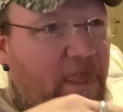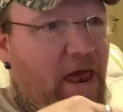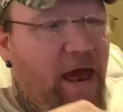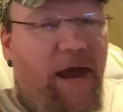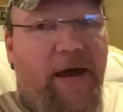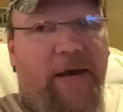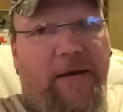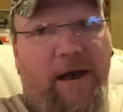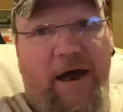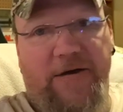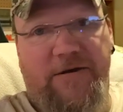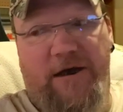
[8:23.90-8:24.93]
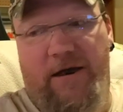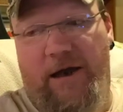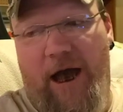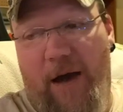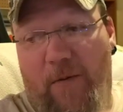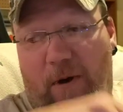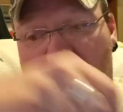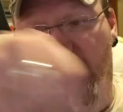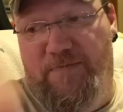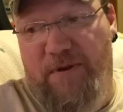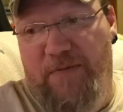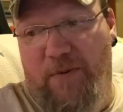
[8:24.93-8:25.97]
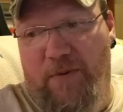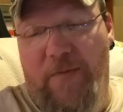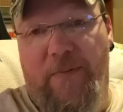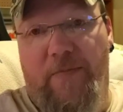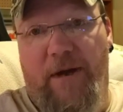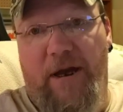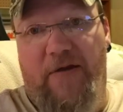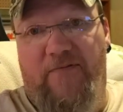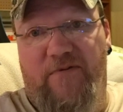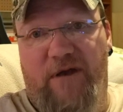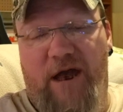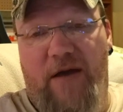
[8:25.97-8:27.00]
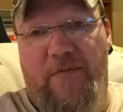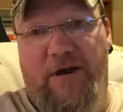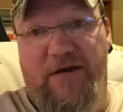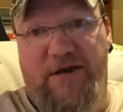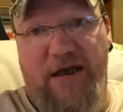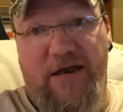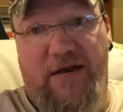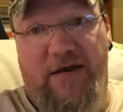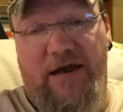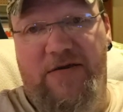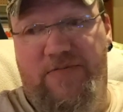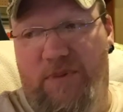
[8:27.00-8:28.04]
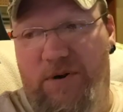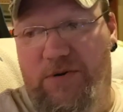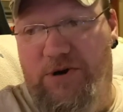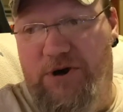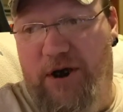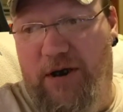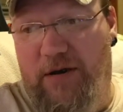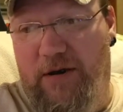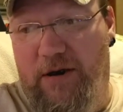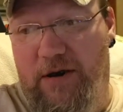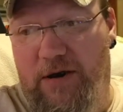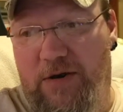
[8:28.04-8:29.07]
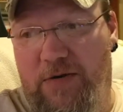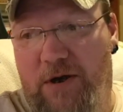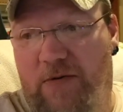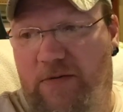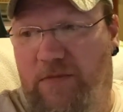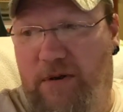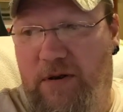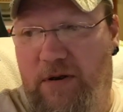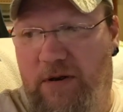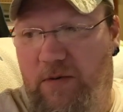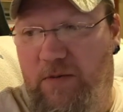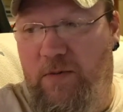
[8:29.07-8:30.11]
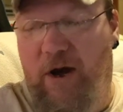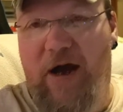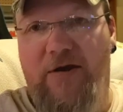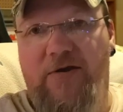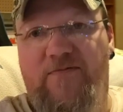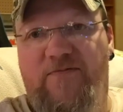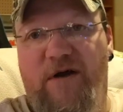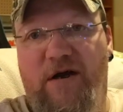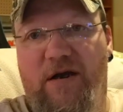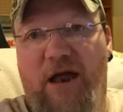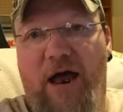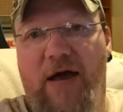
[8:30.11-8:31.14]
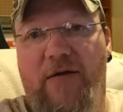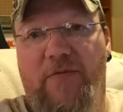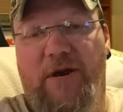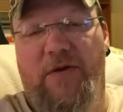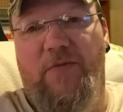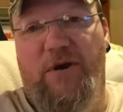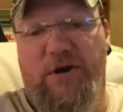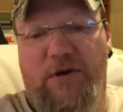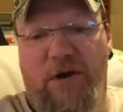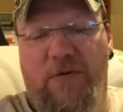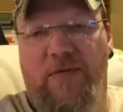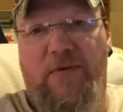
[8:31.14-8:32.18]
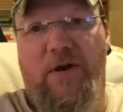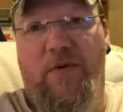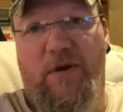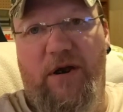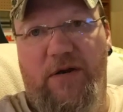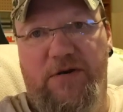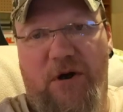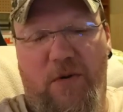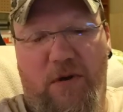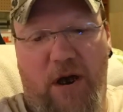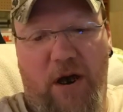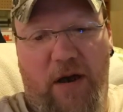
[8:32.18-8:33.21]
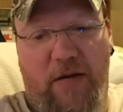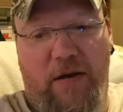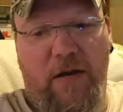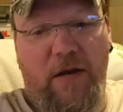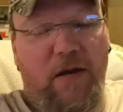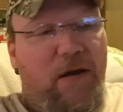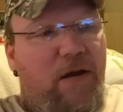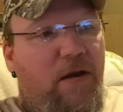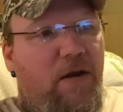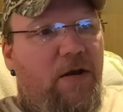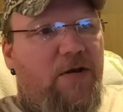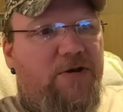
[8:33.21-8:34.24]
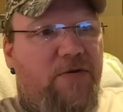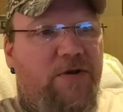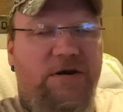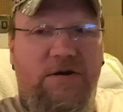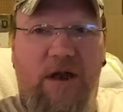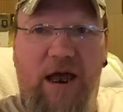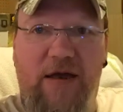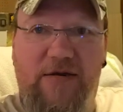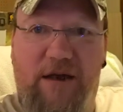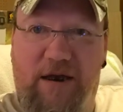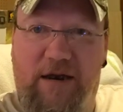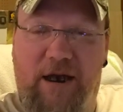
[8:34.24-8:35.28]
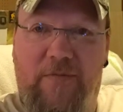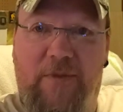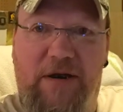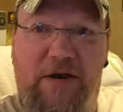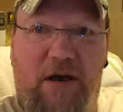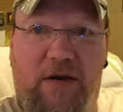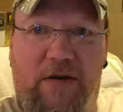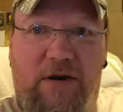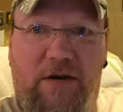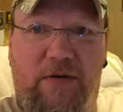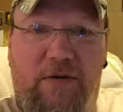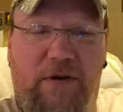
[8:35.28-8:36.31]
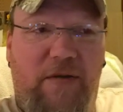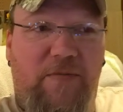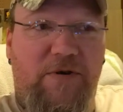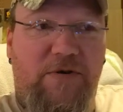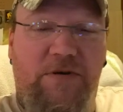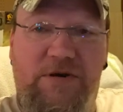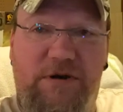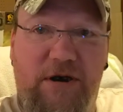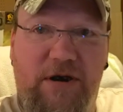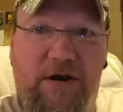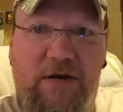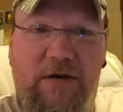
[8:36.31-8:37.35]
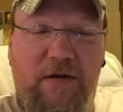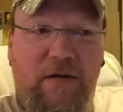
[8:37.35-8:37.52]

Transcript: And I said, I want people reprimanded for that because I think that's bullshit. Why are you fucking lying to me when you don't even know what the hell's going on? So this last lady I've been talking to, her name is Christina,